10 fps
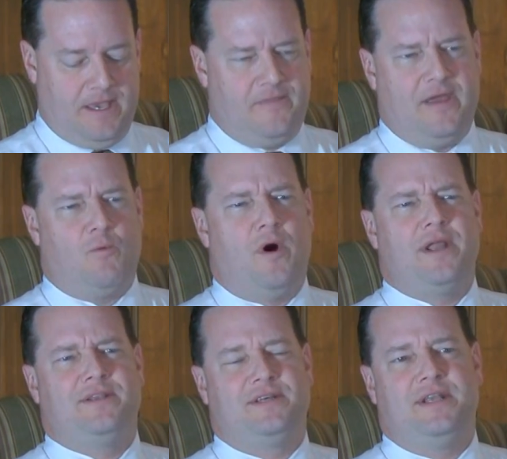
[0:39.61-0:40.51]
They
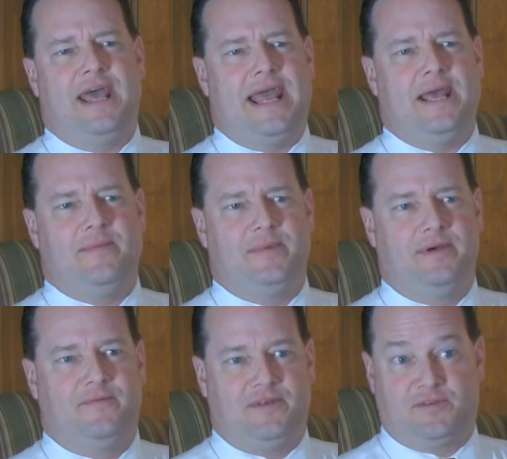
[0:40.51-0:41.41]
wanted to name
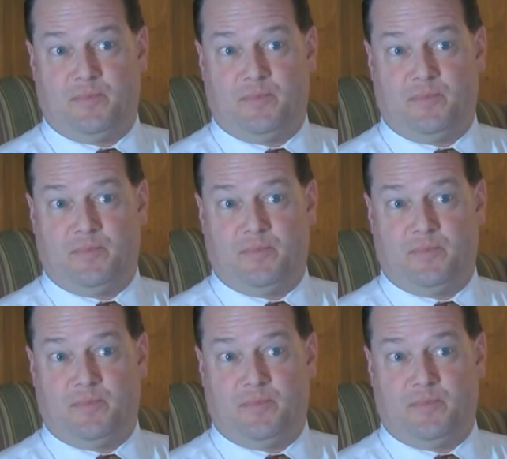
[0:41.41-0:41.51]
this